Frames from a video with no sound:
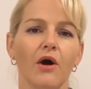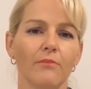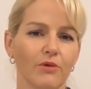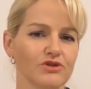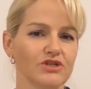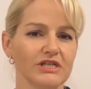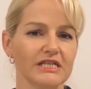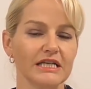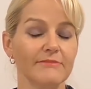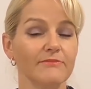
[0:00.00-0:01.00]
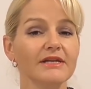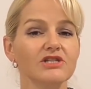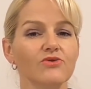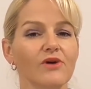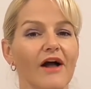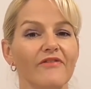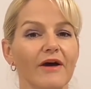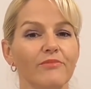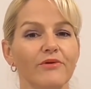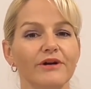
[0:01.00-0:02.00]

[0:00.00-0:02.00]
homogeneously mixed throughout that